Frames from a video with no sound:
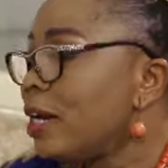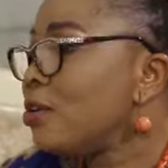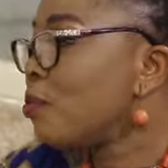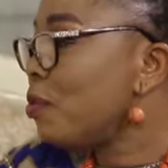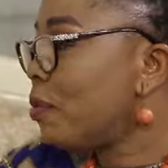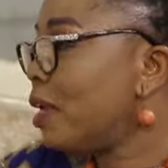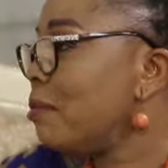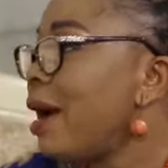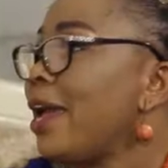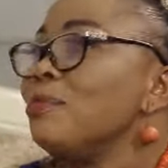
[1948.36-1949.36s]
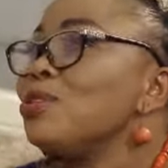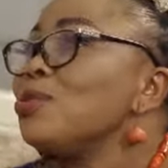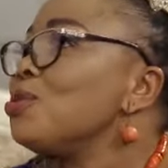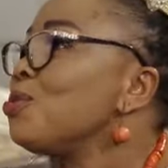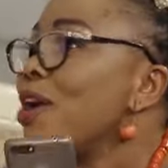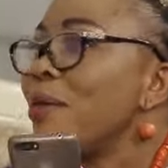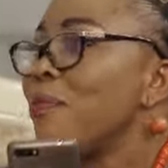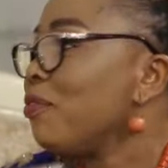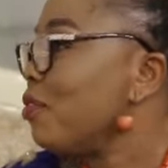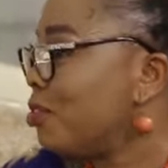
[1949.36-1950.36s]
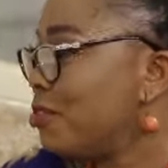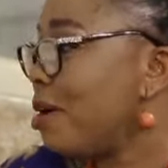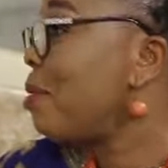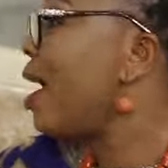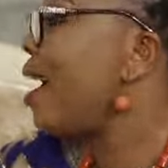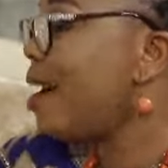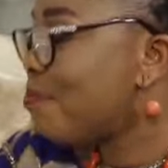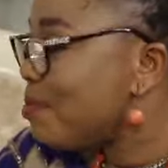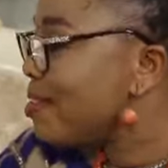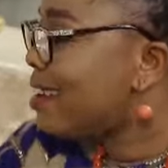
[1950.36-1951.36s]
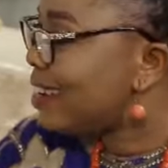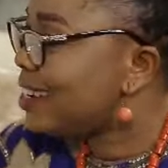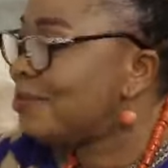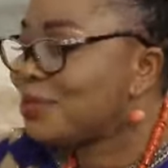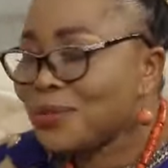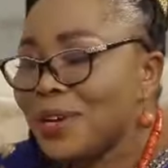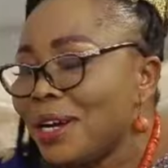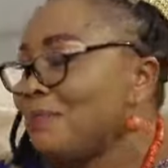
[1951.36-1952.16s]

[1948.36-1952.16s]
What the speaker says: all right, no problem. I am so, so happy for you. I'm happy right now. I'm so